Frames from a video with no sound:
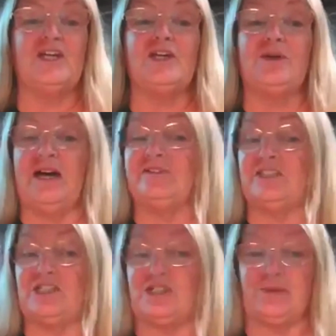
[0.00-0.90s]
you
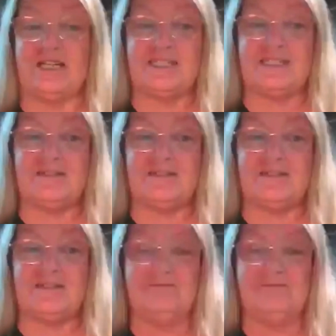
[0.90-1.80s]
have a choice.
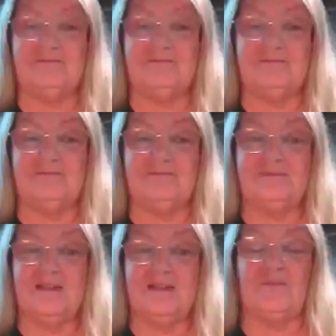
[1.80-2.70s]

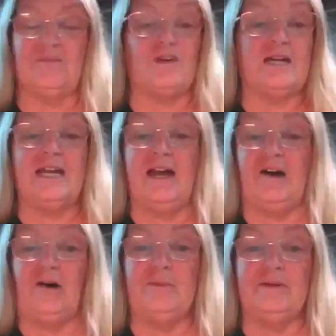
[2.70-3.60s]
If you need
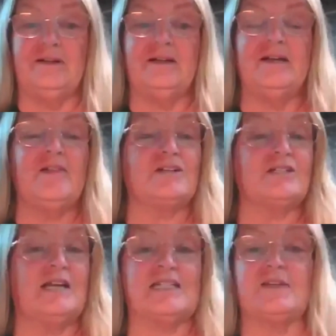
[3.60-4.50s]
help,
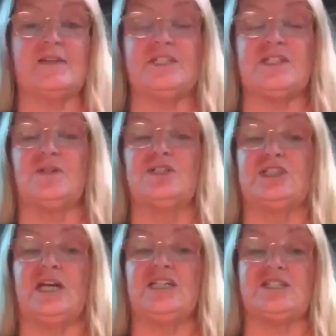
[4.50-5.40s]
there's lots of
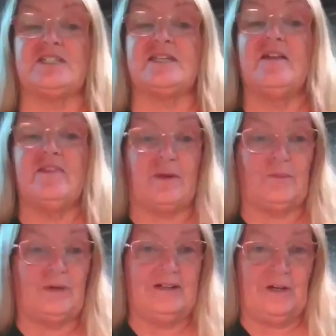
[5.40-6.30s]
associations that
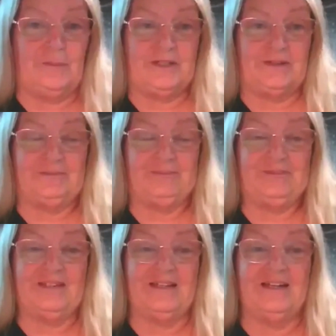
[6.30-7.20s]
will help you.
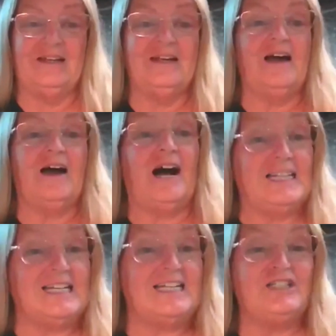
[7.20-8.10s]

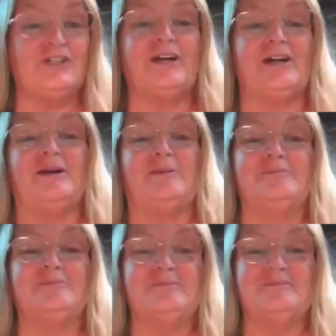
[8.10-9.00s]
I need your help.
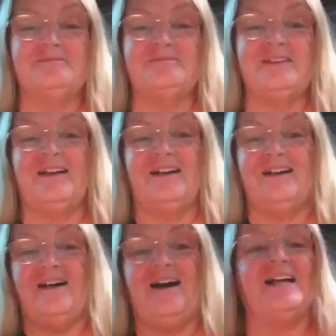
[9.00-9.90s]

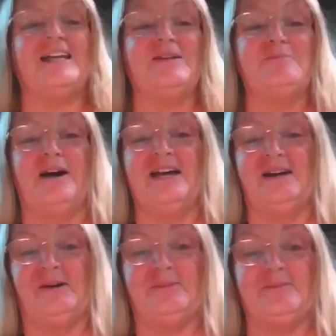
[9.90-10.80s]
I need my
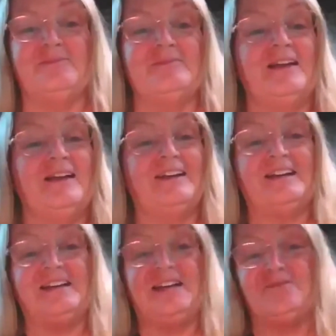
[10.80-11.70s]
help, and I need